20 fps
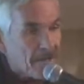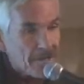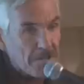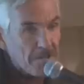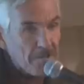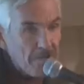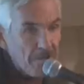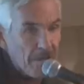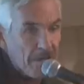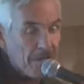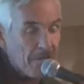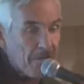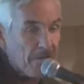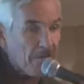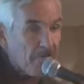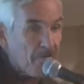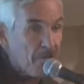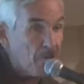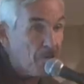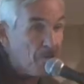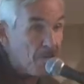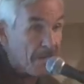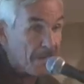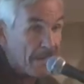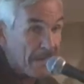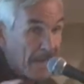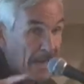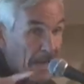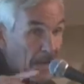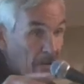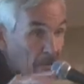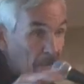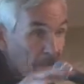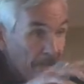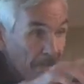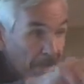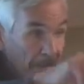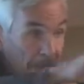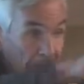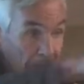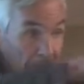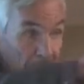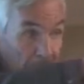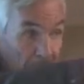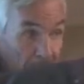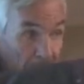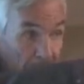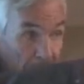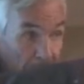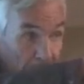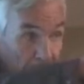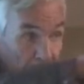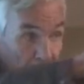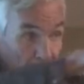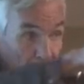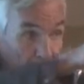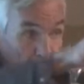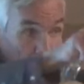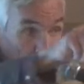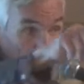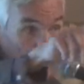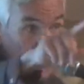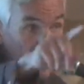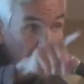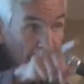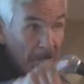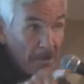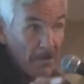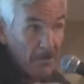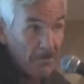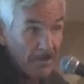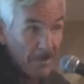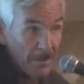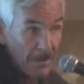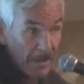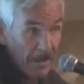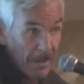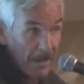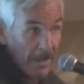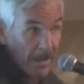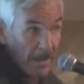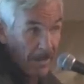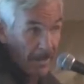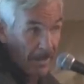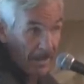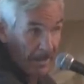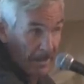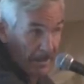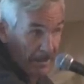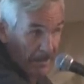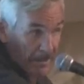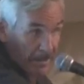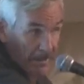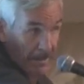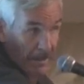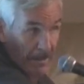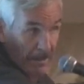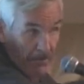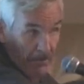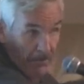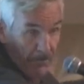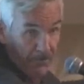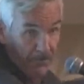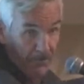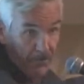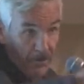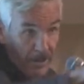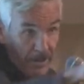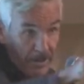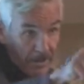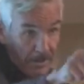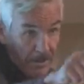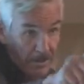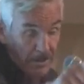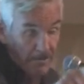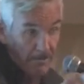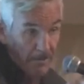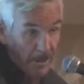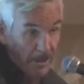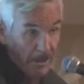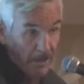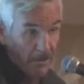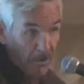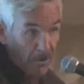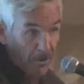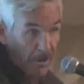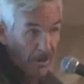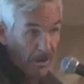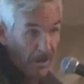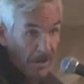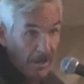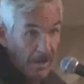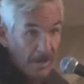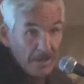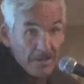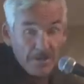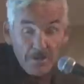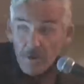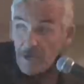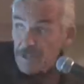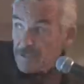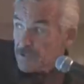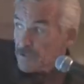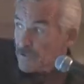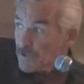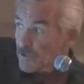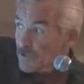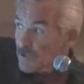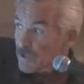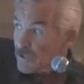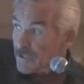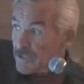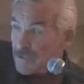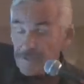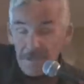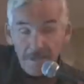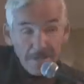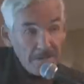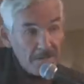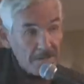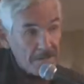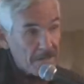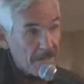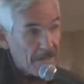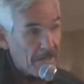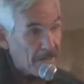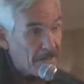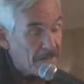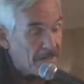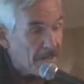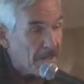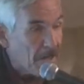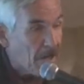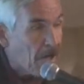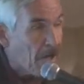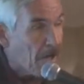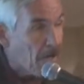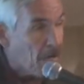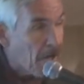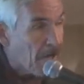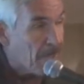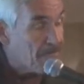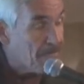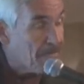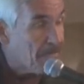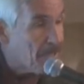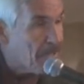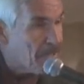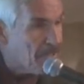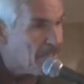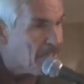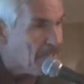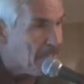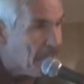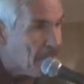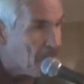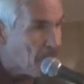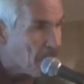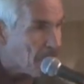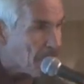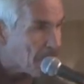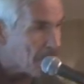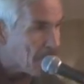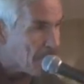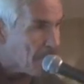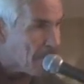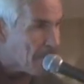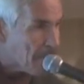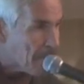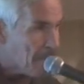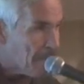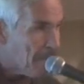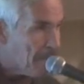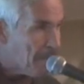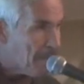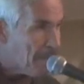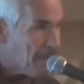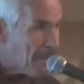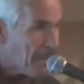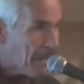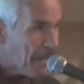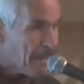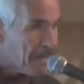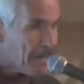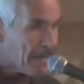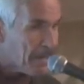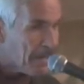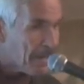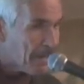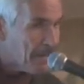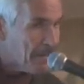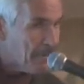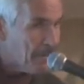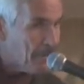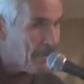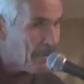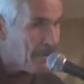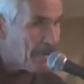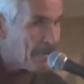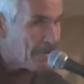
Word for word: as soon if you look at Knowth, the entrance stone at Knowth is that fretted spiral. So I took a look at this and I say, I, I, this is an equinox thing. I, I, I know